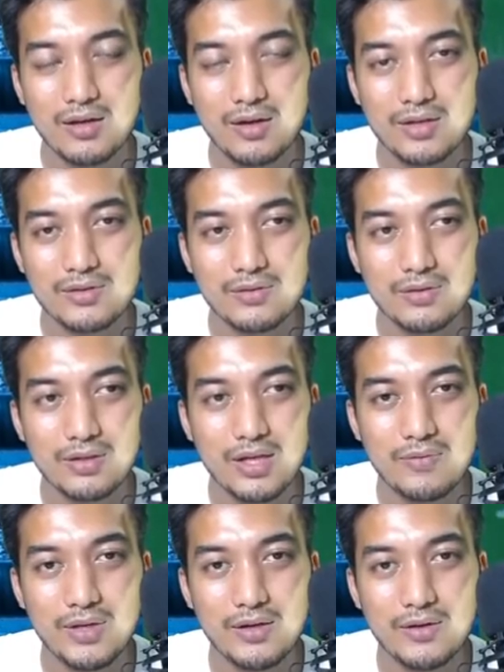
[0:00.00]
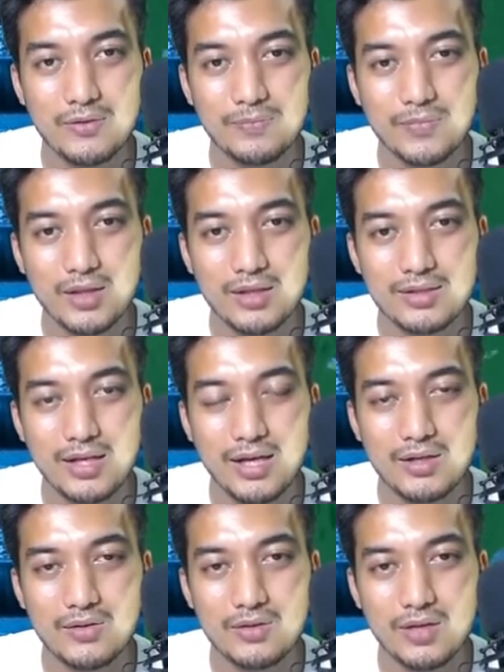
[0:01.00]
Okay, so there we go. Let's
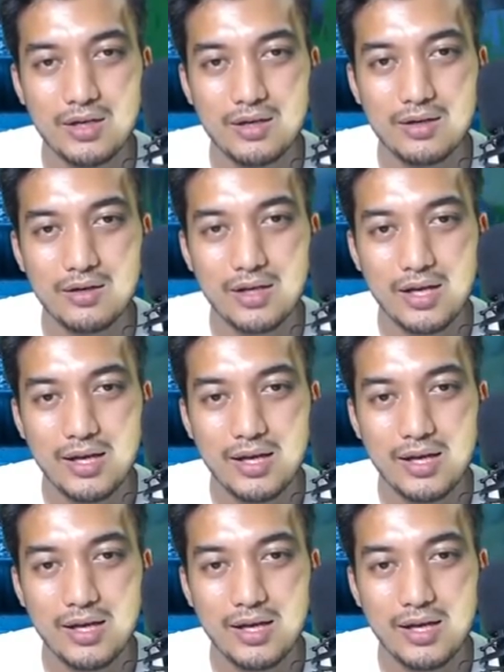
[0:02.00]
get into here.